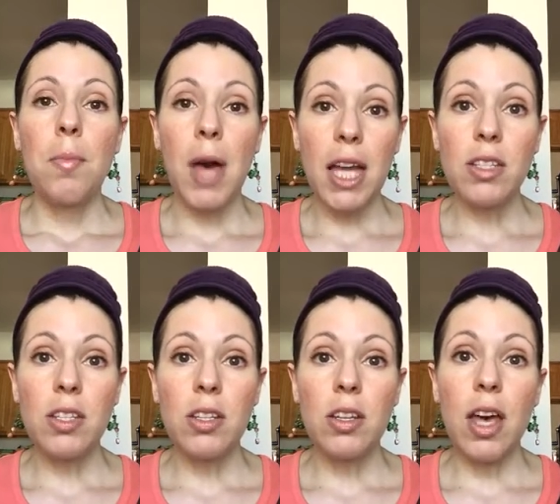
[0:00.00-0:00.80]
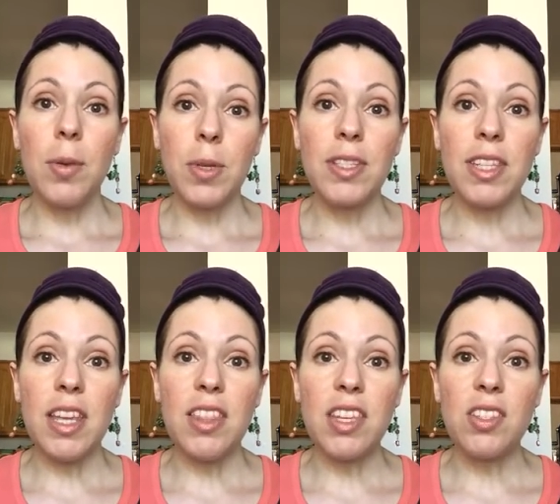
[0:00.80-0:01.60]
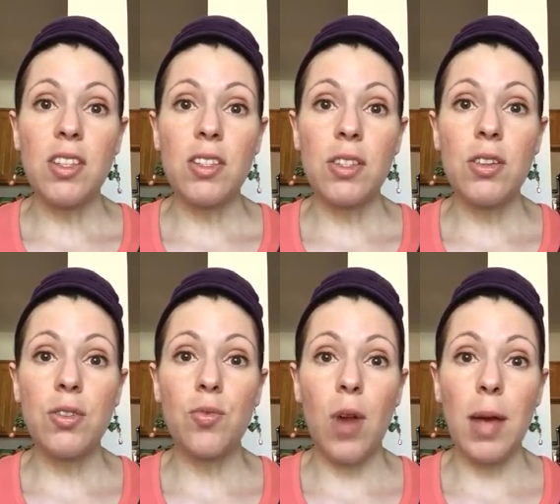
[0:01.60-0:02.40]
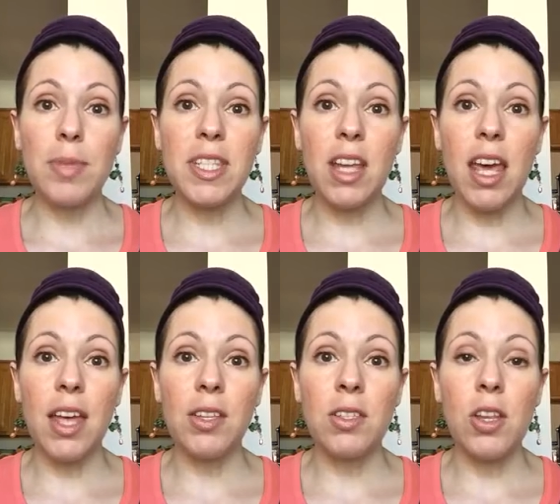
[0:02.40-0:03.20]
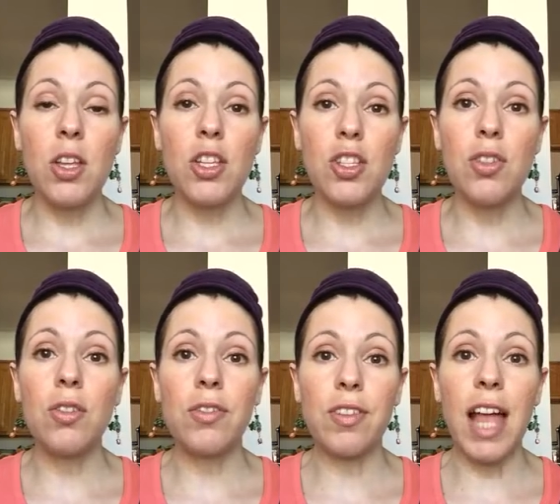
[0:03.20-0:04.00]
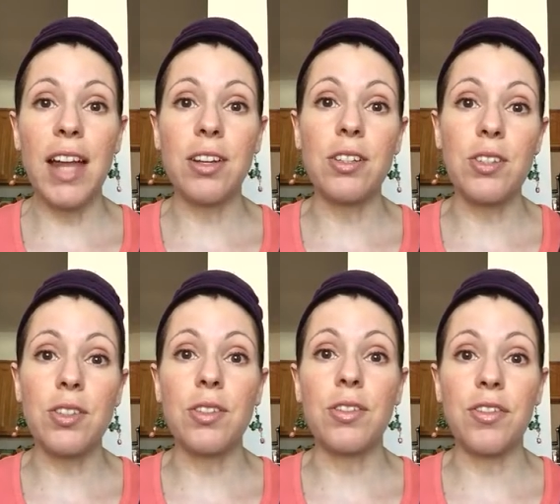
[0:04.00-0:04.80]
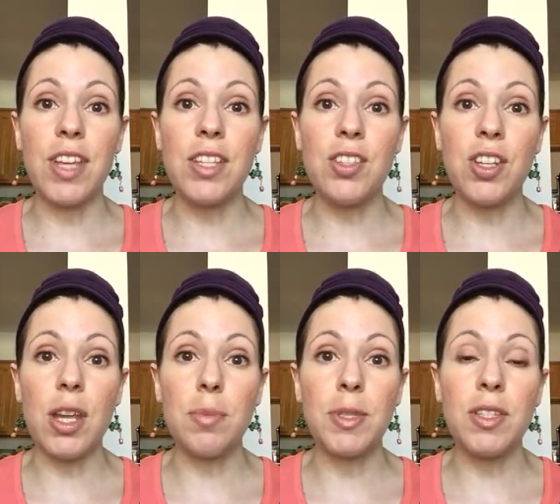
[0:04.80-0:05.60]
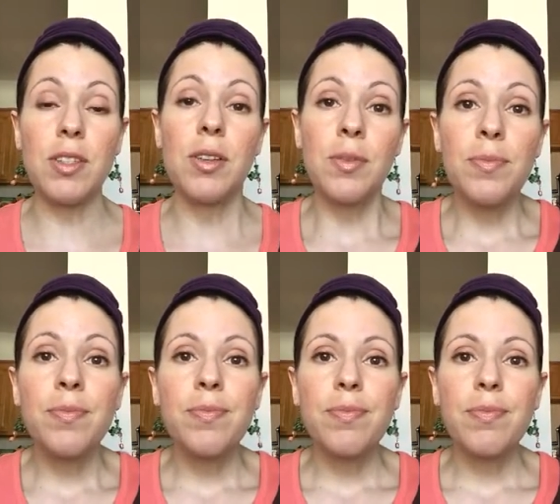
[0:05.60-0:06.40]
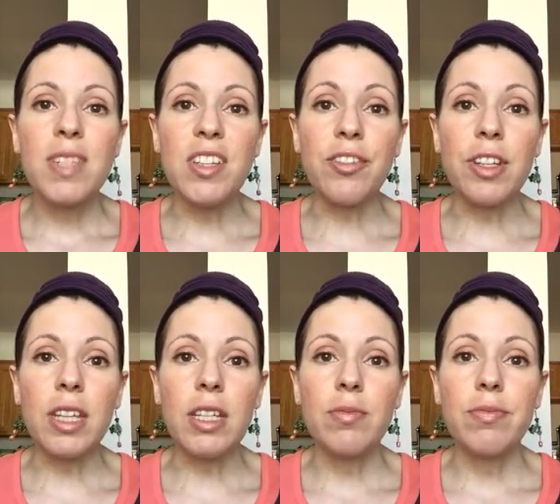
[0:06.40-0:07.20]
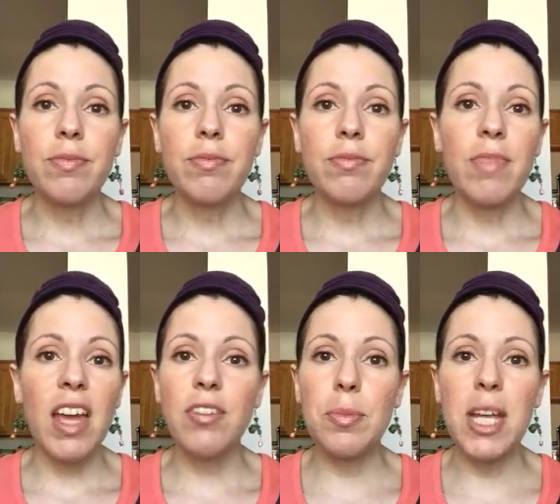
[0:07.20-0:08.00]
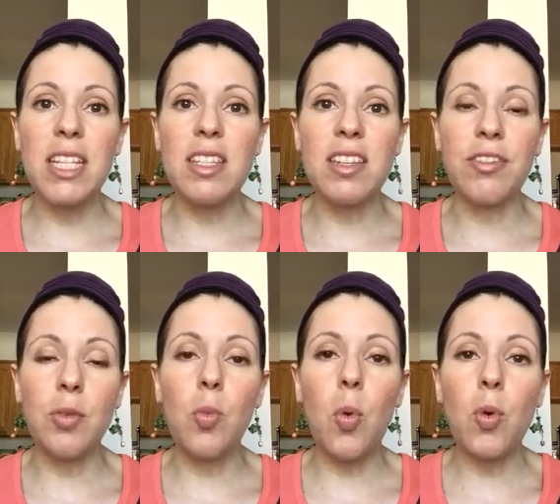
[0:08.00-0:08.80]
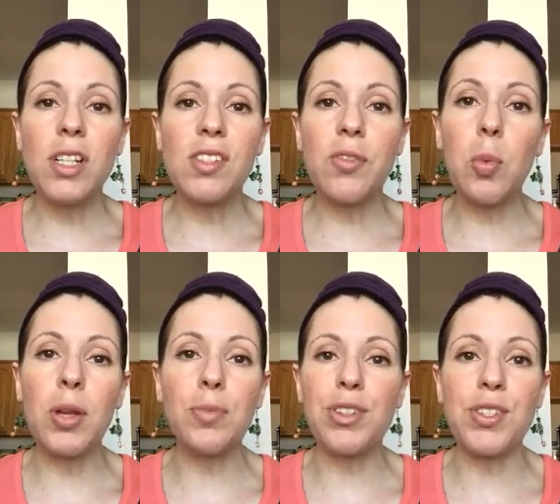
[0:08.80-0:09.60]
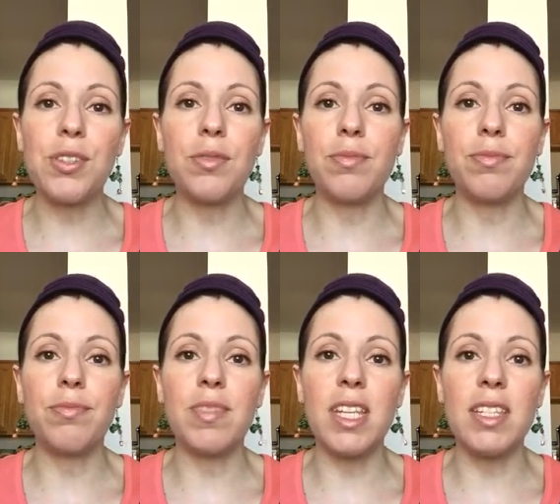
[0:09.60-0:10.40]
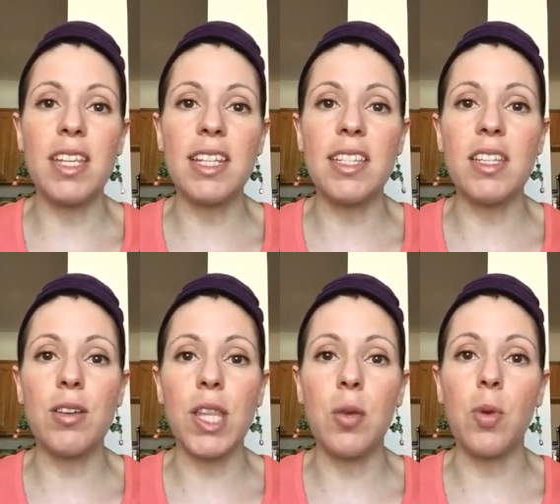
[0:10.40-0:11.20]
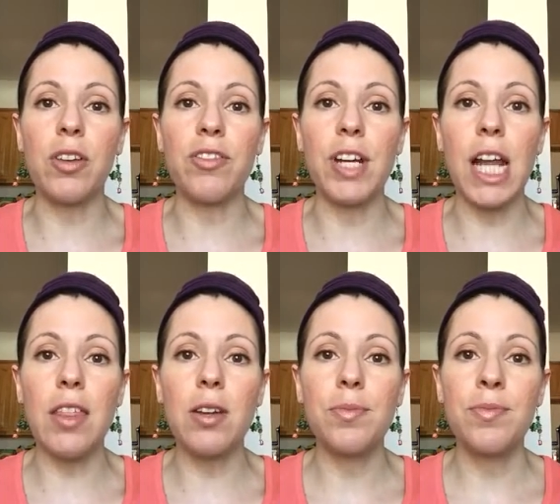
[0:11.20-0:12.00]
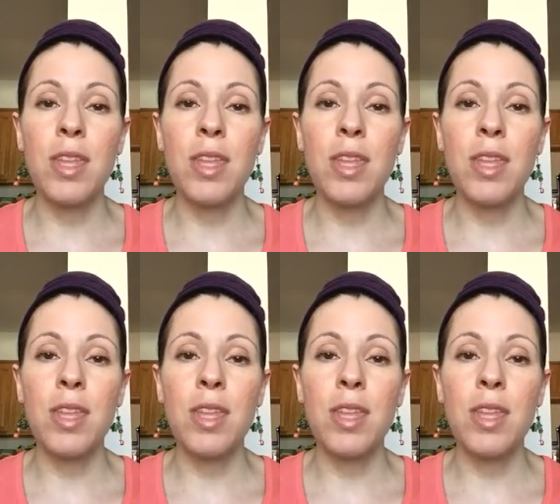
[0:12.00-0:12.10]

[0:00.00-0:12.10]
but I will say this certain wrap styles do flatter certain face shapes differently. Everybody's different. What works for one person doesn't necessarily work for another.